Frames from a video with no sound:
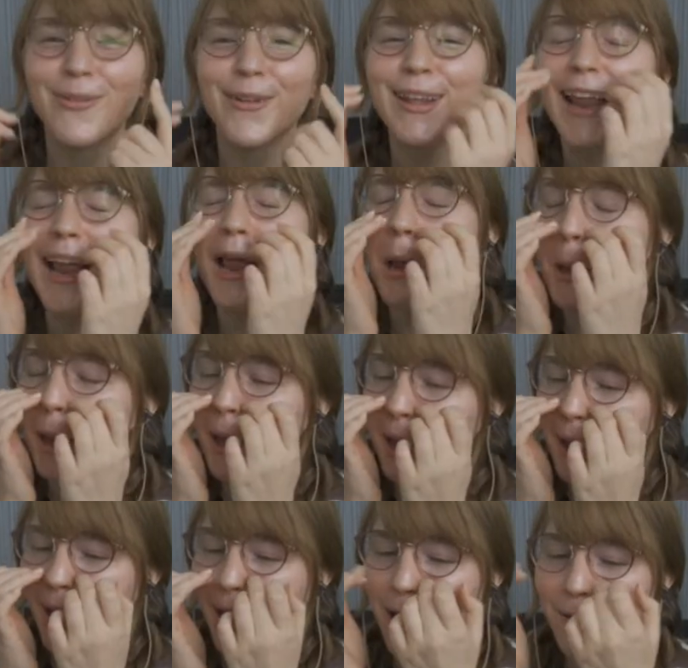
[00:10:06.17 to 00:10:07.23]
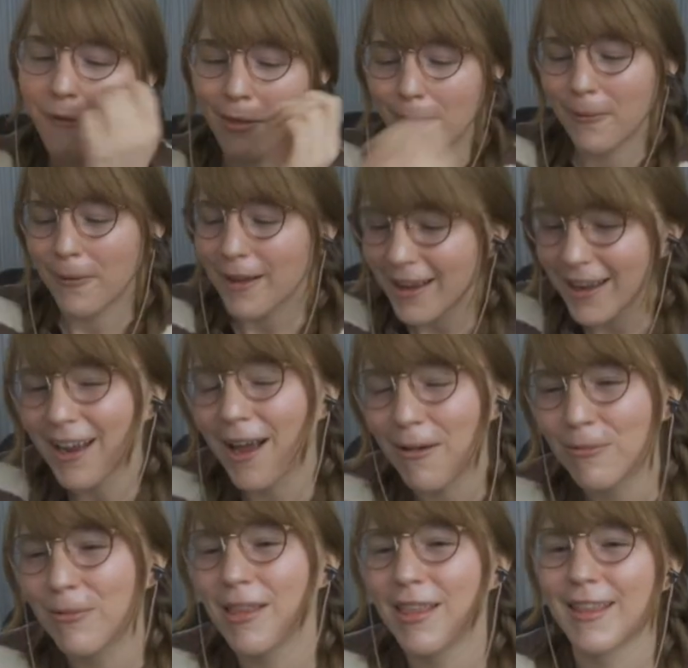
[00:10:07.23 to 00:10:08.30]
But like, I was working
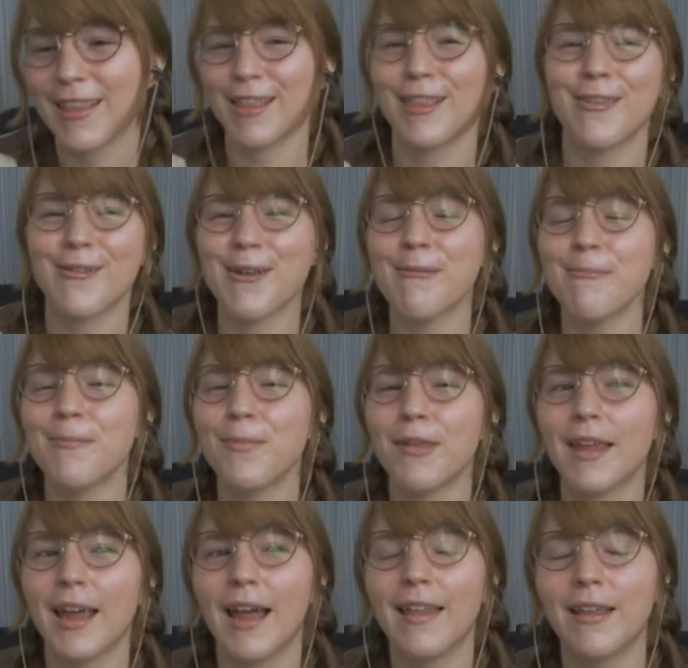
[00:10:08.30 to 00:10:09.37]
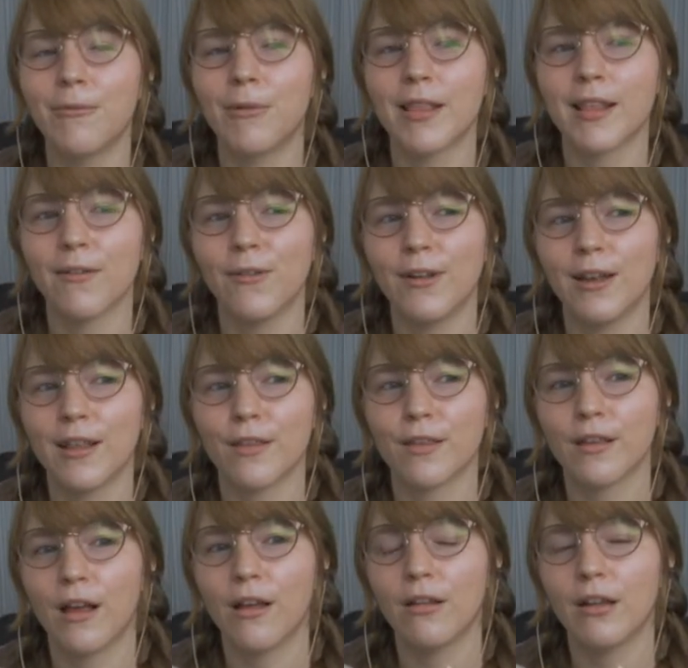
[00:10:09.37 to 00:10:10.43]
up until the stream, and then once I finish,
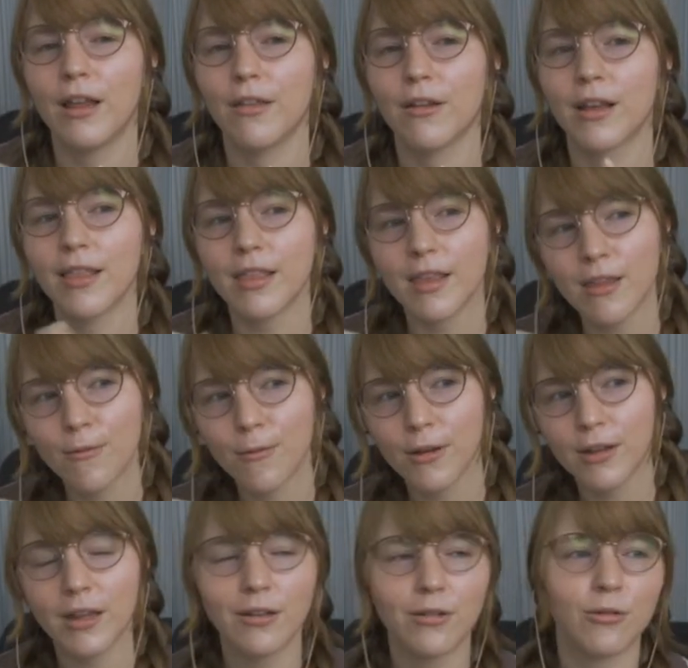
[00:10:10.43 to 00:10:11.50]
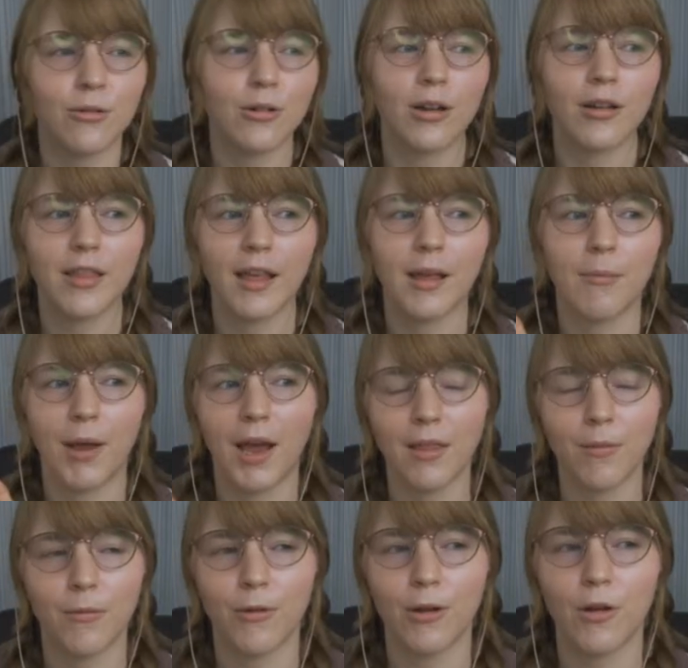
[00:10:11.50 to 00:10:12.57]
I'll either continue working or I'll take a
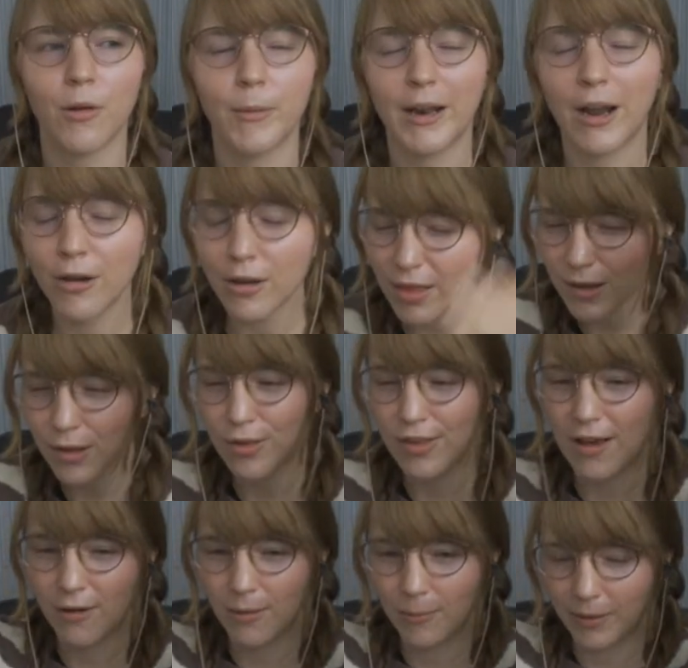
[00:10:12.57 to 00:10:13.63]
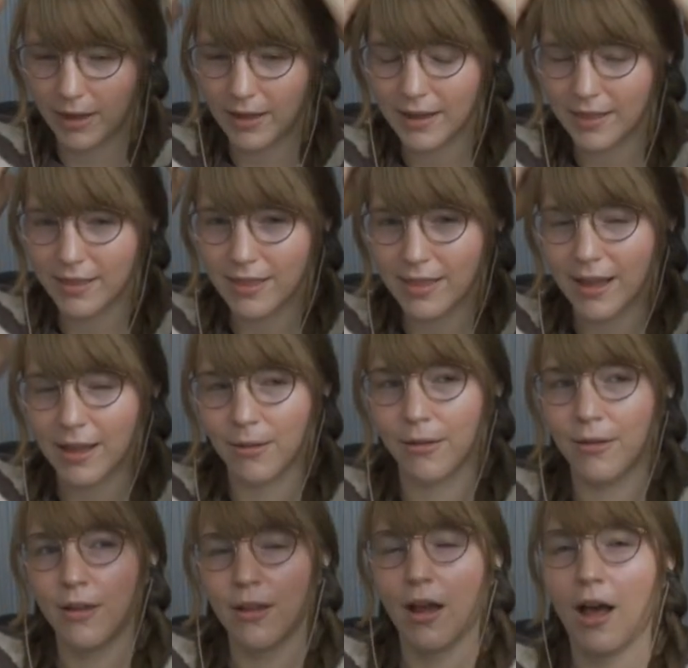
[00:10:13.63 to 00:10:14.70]
bath before I go to bed. I already took a shower, but I like to take
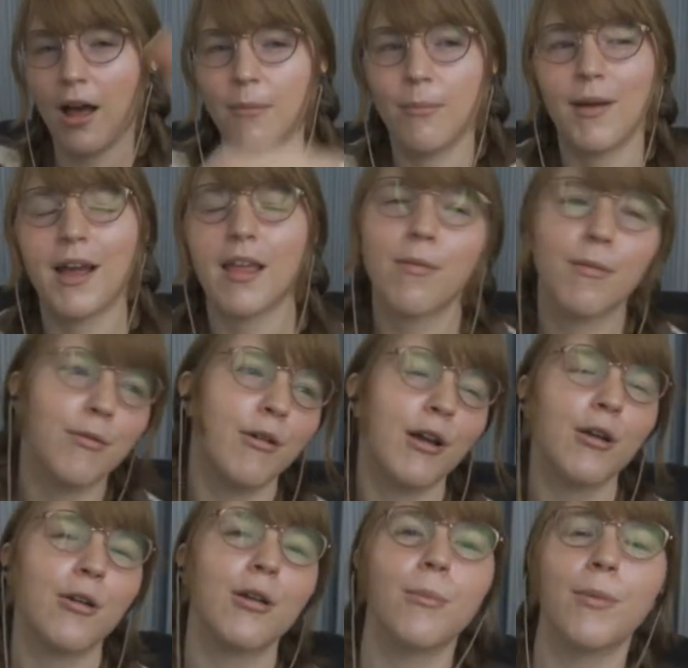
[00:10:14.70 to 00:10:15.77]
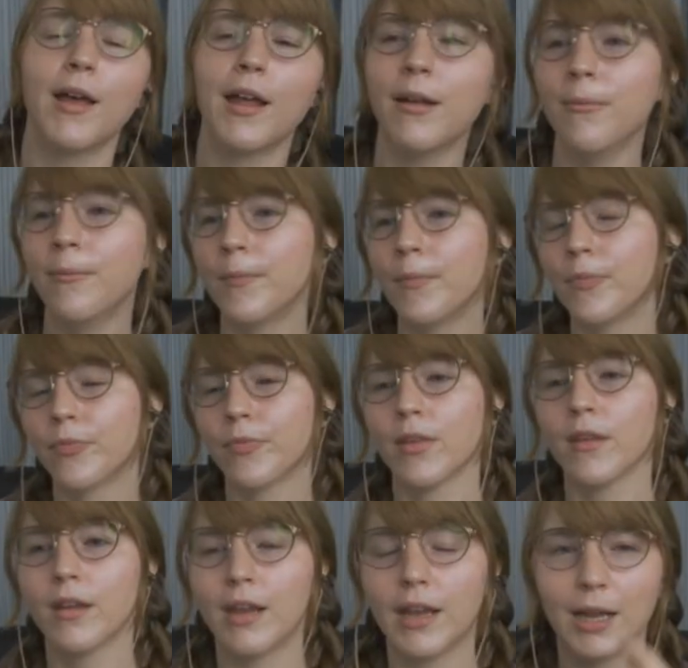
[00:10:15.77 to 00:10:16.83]
a hot bath before I go to bed.
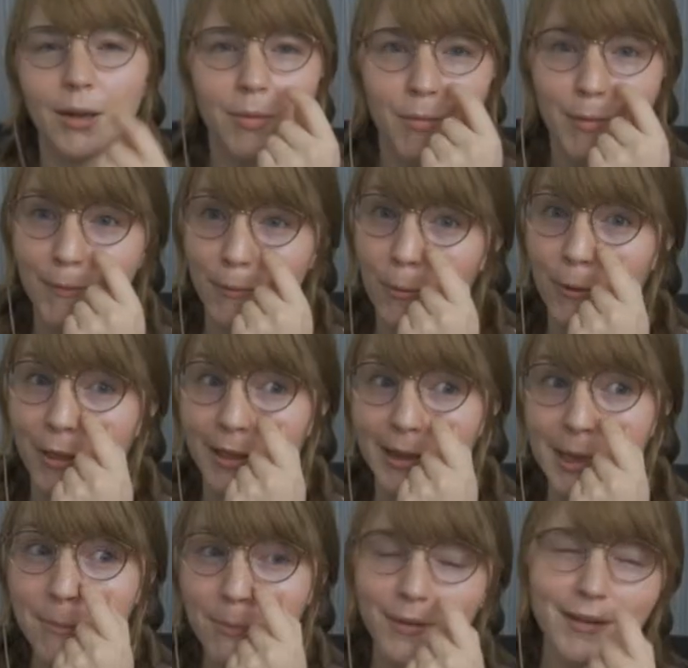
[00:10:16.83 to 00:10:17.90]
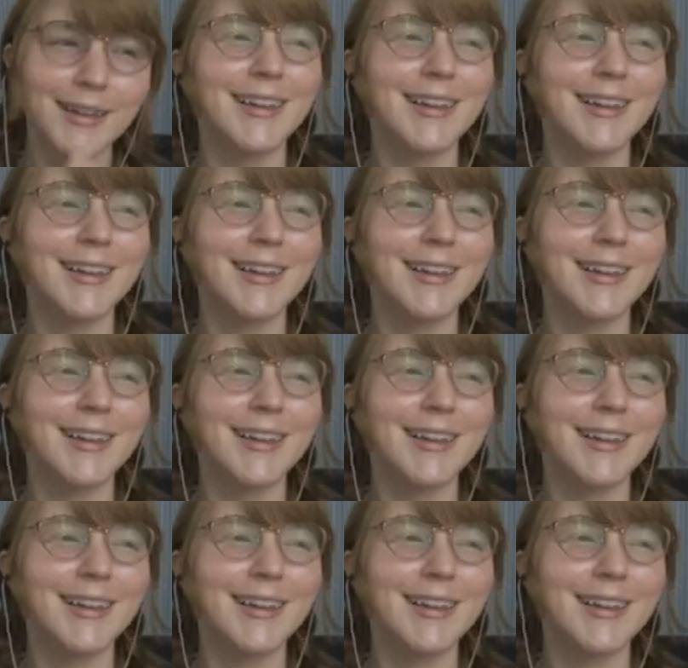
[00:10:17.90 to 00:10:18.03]
It helps me go to sleep.